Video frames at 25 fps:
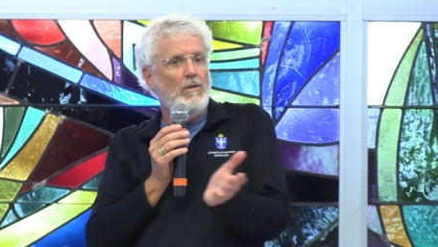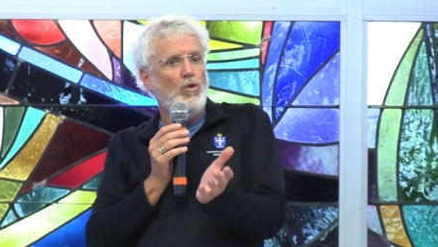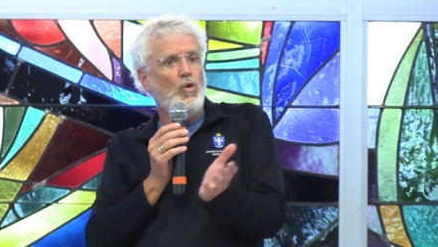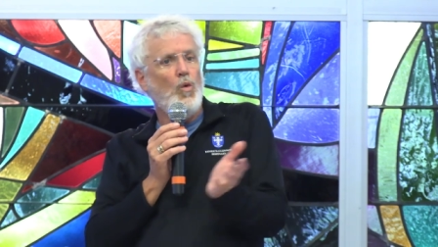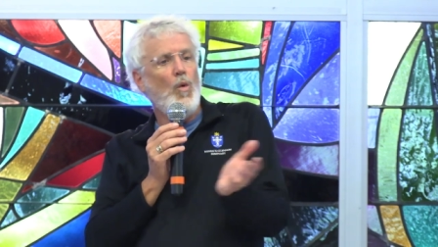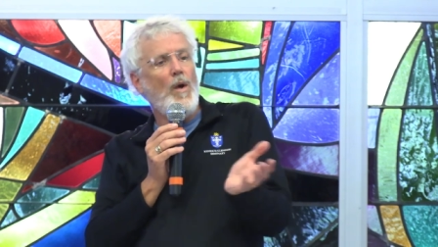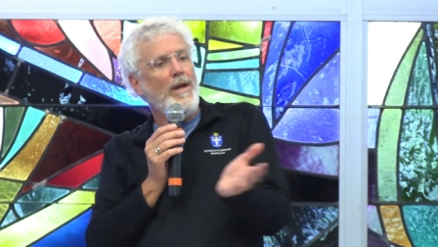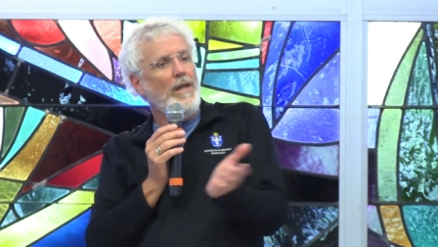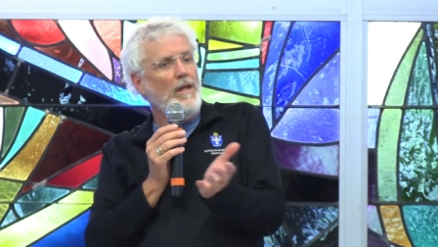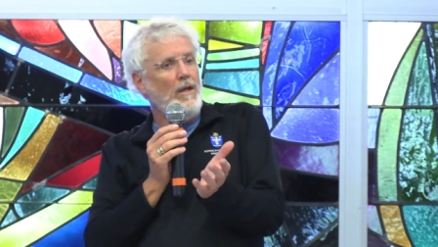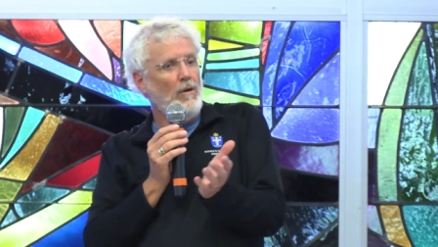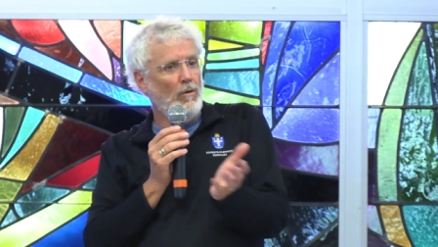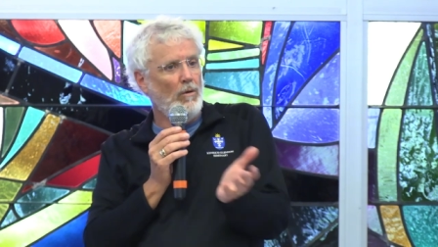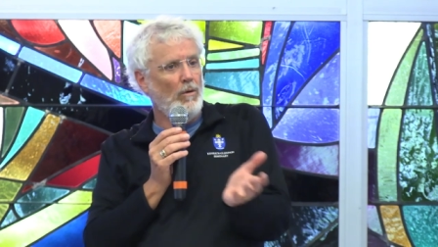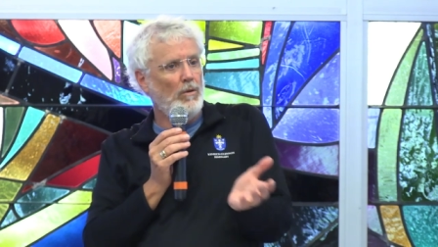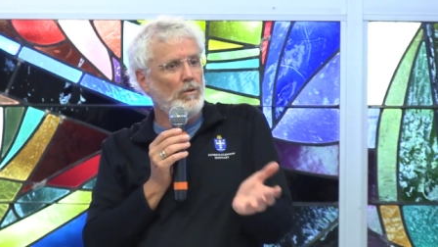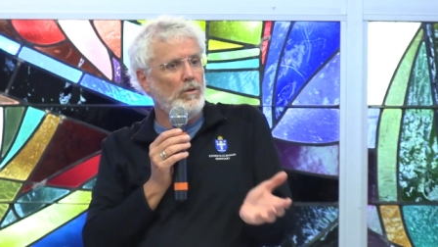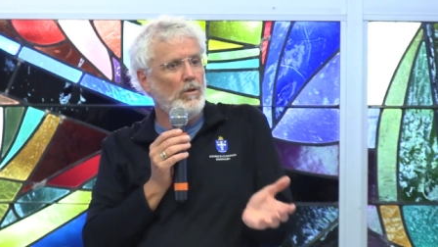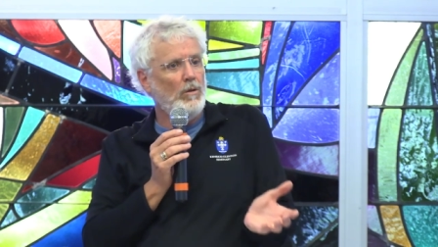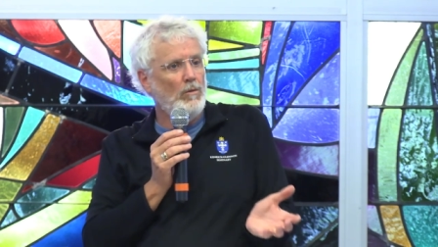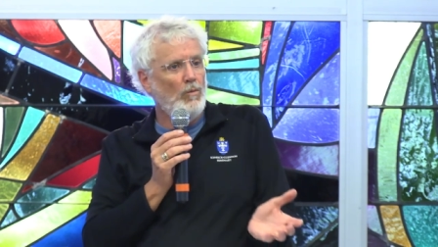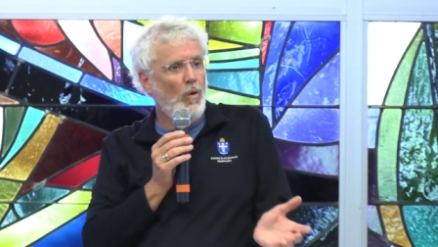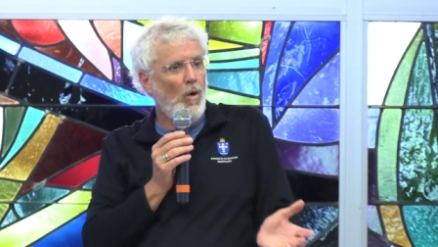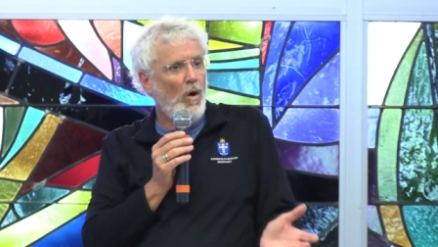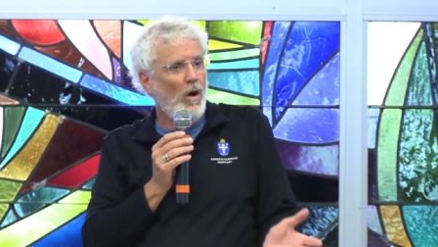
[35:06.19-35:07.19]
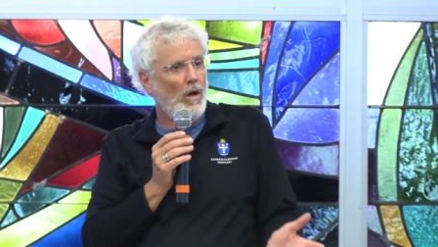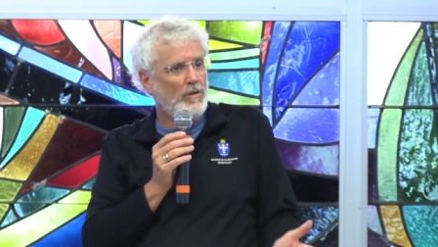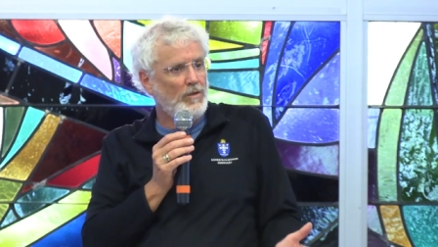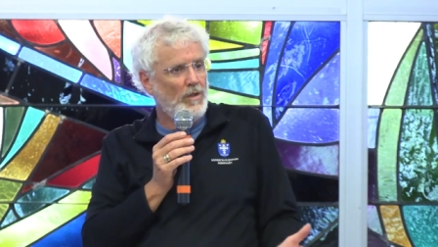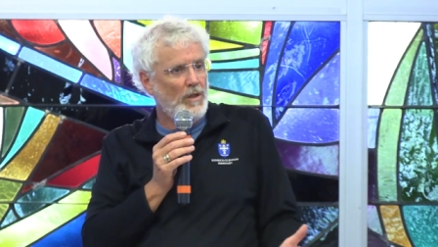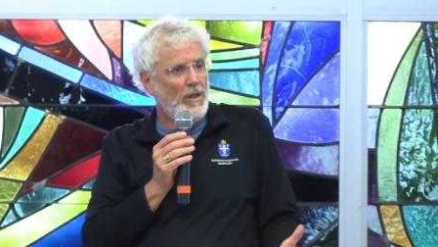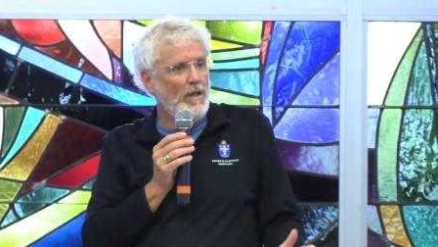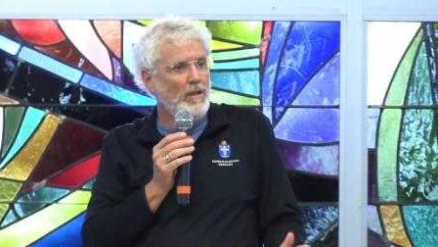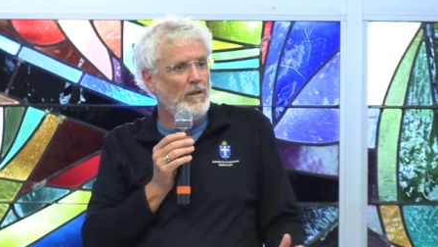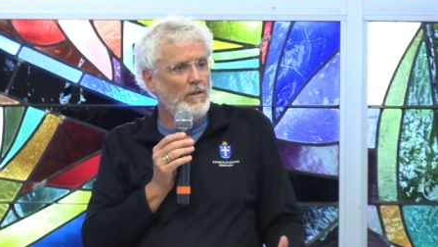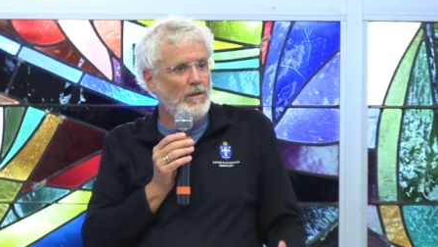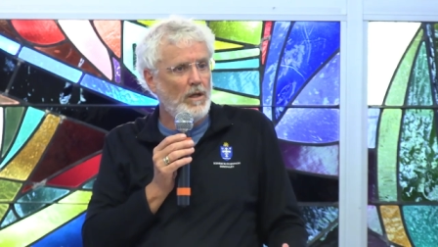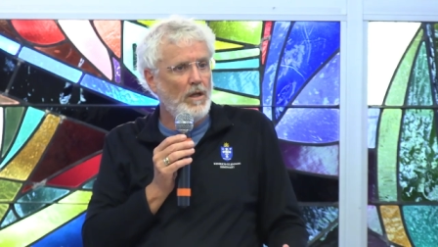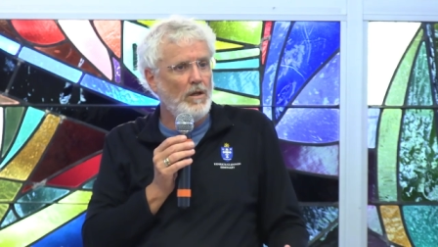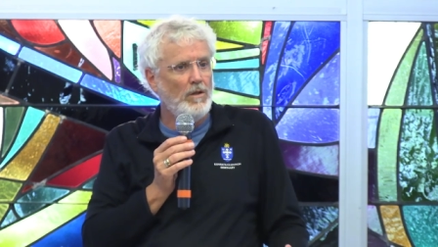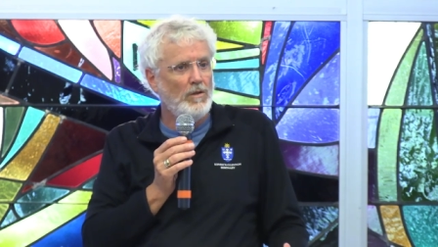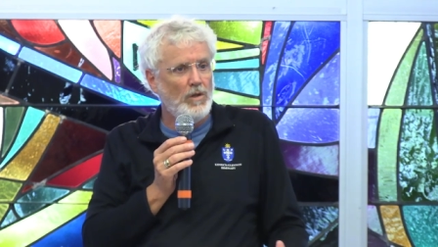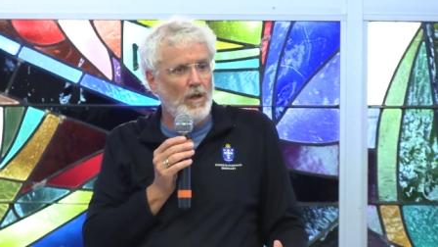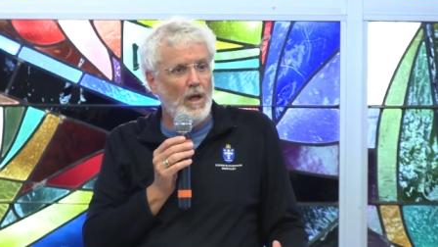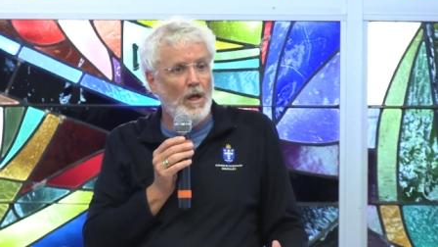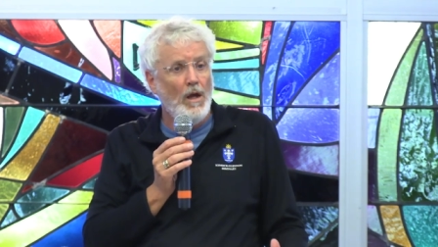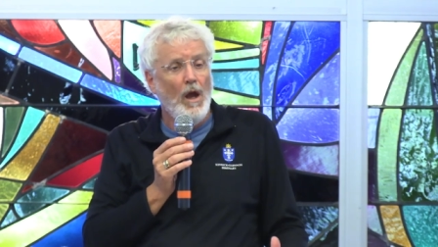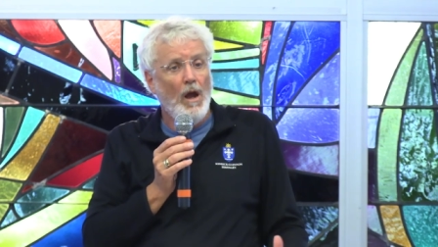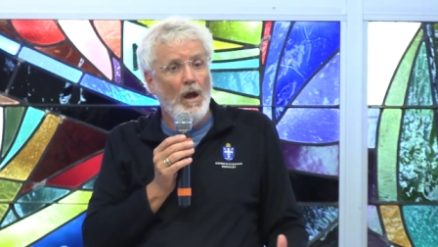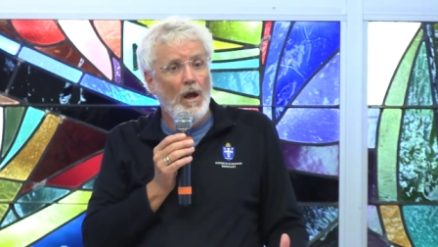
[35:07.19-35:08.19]
20 year old who walks in is going to
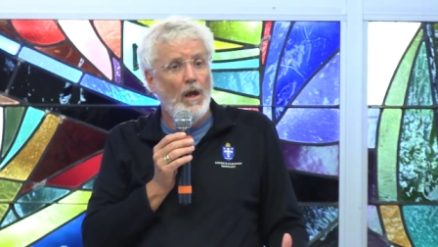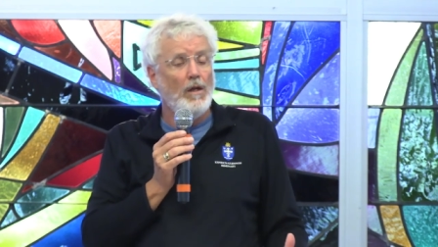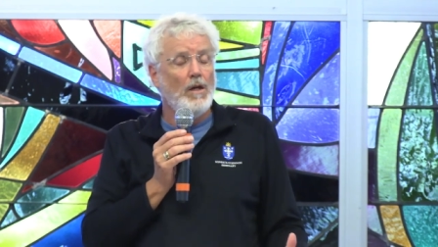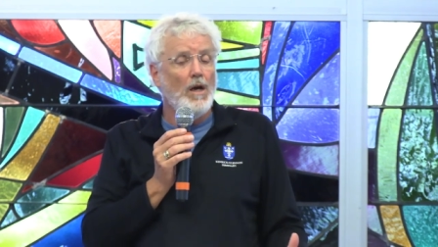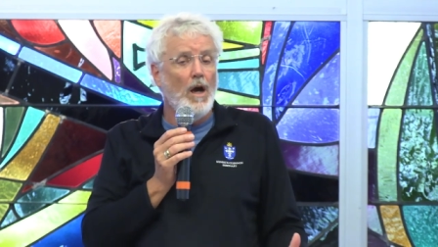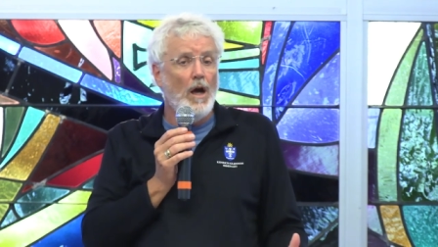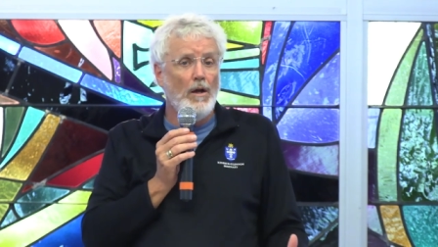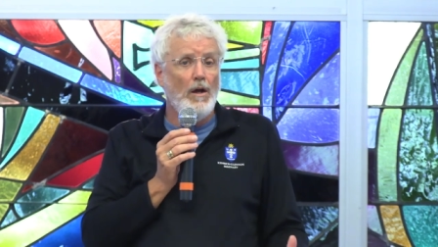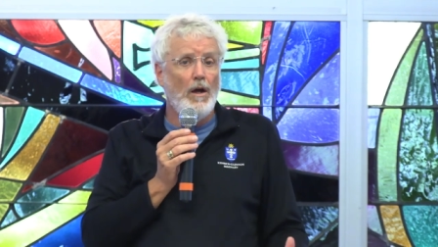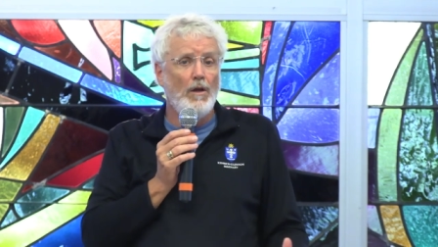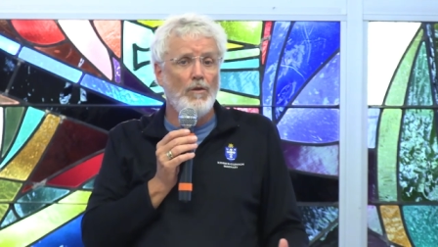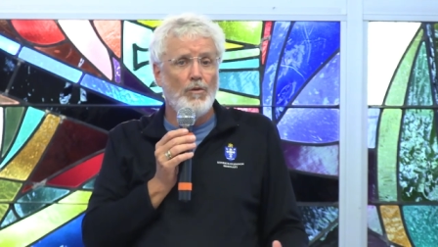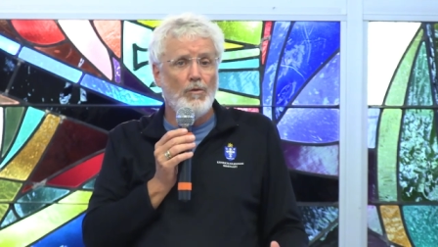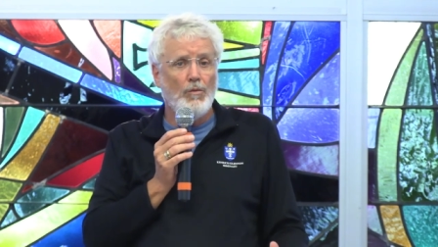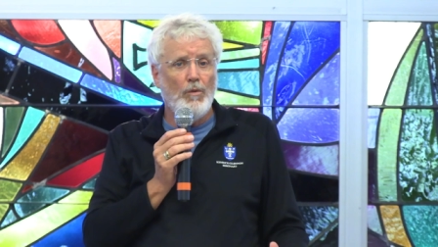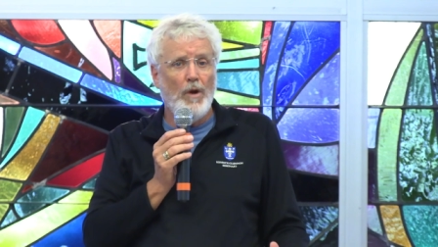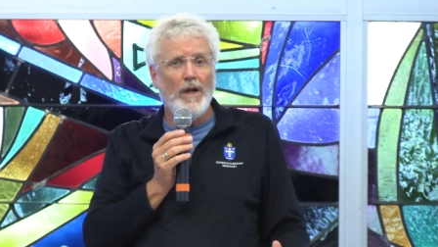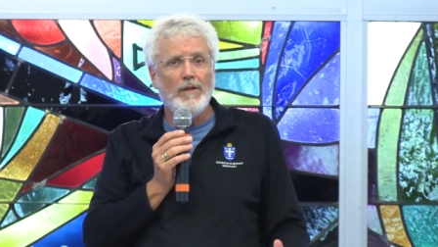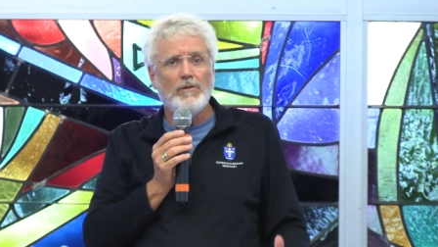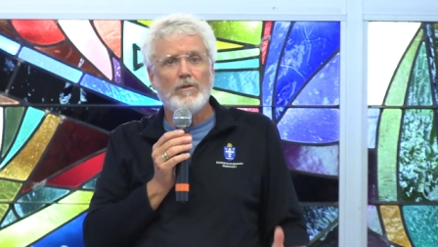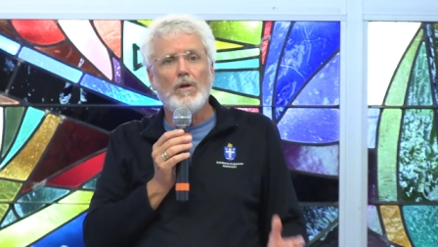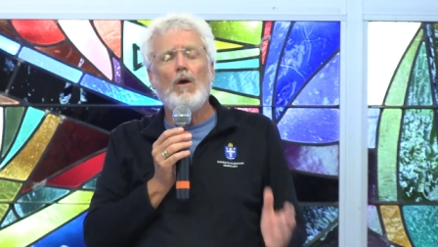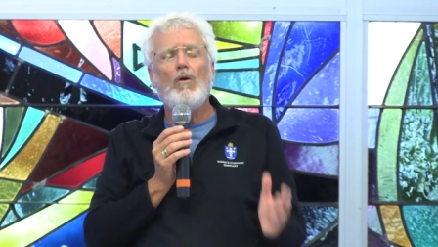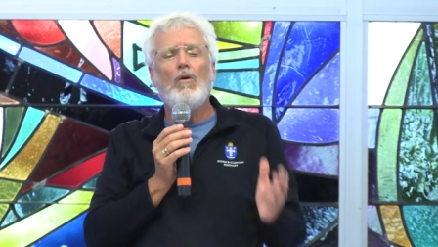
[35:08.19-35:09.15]
say, I got on threads.